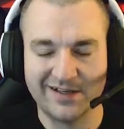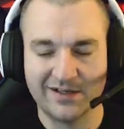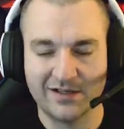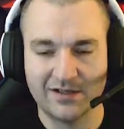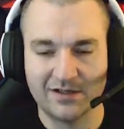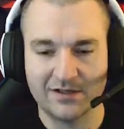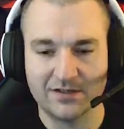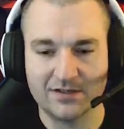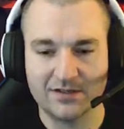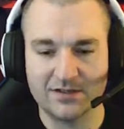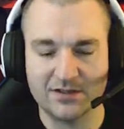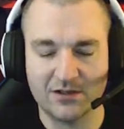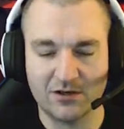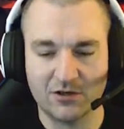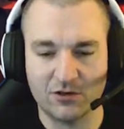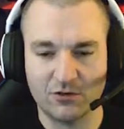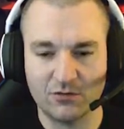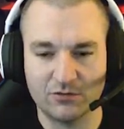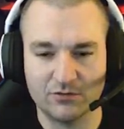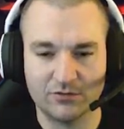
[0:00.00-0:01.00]

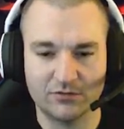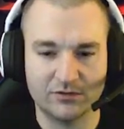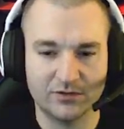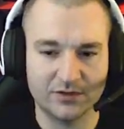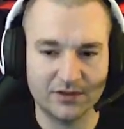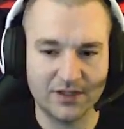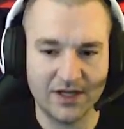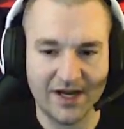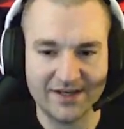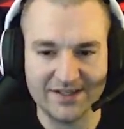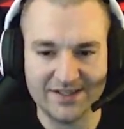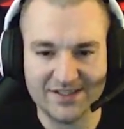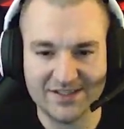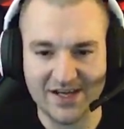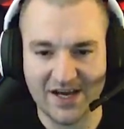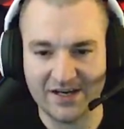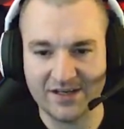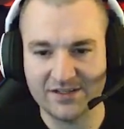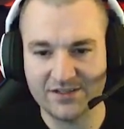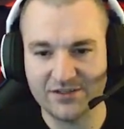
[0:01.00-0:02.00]
So I
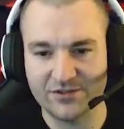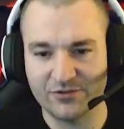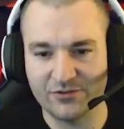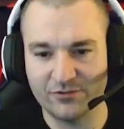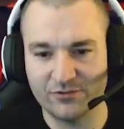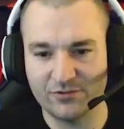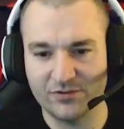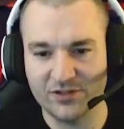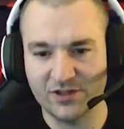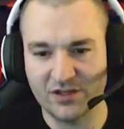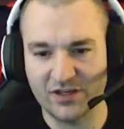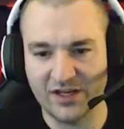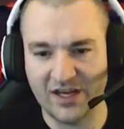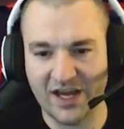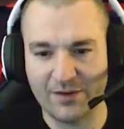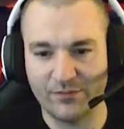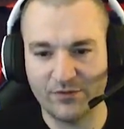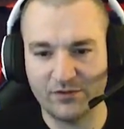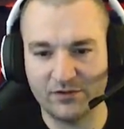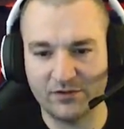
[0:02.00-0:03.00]
decided to
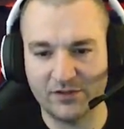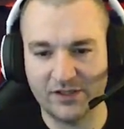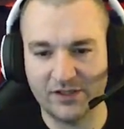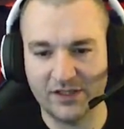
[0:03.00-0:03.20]
gamble